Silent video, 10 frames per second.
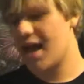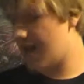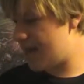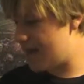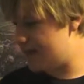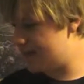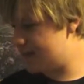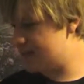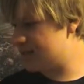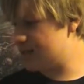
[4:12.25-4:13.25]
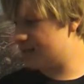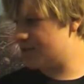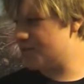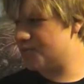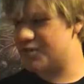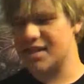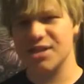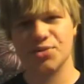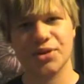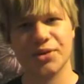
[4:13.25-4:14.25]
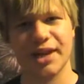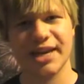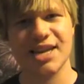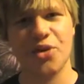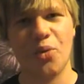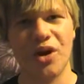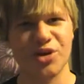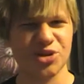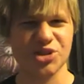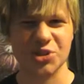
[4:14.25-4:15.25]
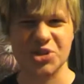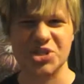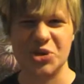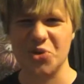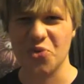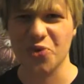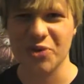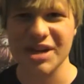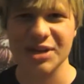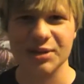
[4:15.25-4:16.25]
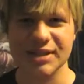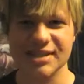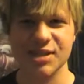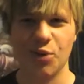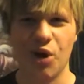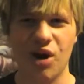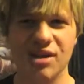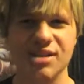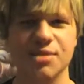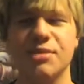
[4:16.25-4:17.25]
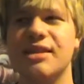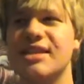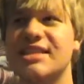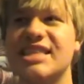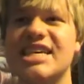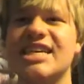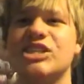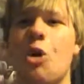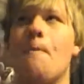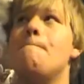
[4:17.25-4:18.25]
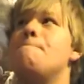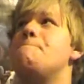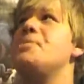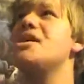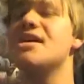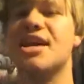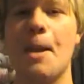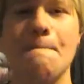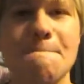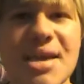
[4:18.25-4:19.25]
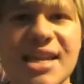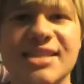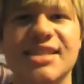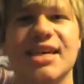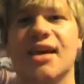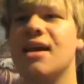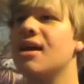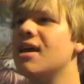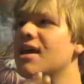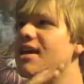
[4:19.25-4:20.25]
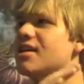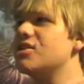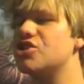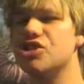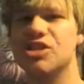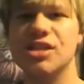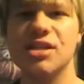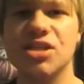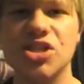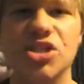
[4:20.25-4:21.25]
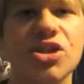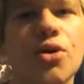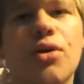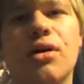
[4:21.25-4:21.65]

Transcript: and the scenes where they're like in the water just look so real and so awesome, and these things are big and menacing. It is so